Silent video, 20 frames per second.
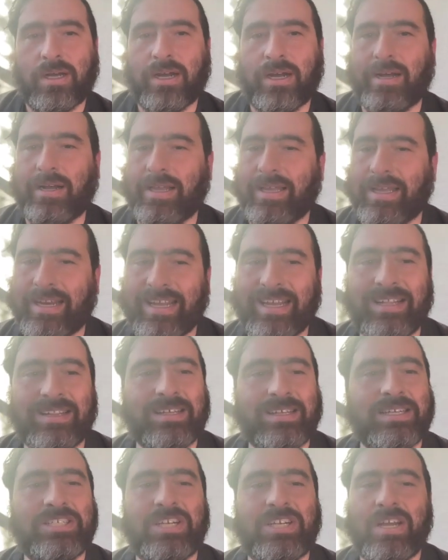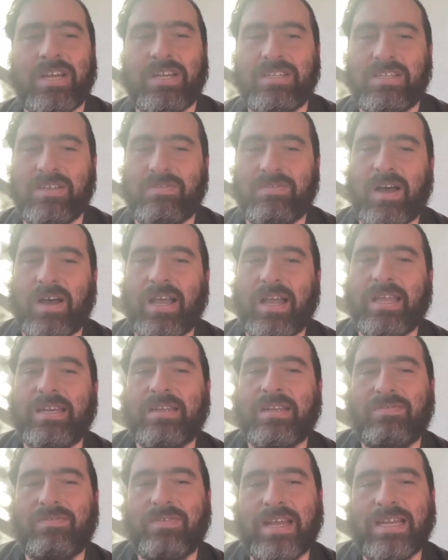uh, in English,
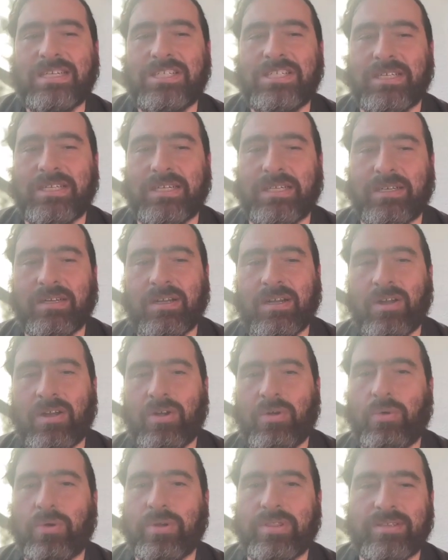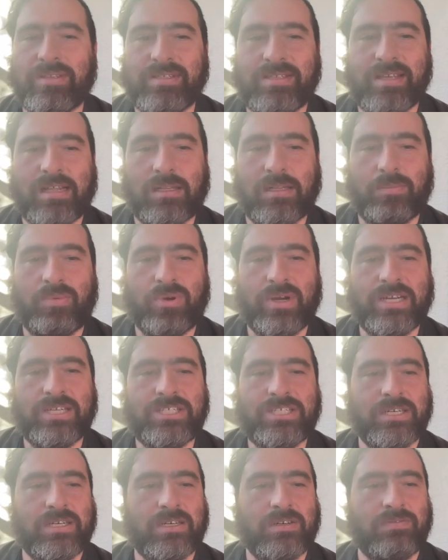Divine Invention or the
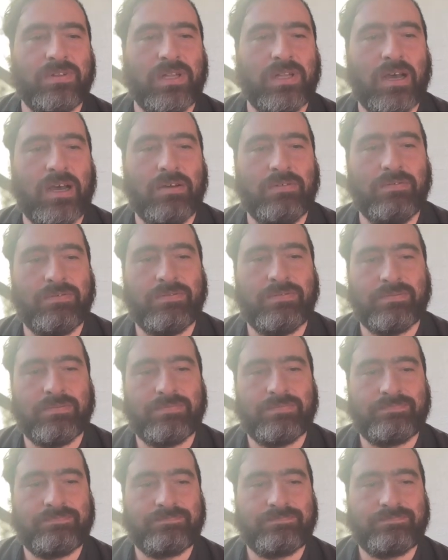Celebration of Love.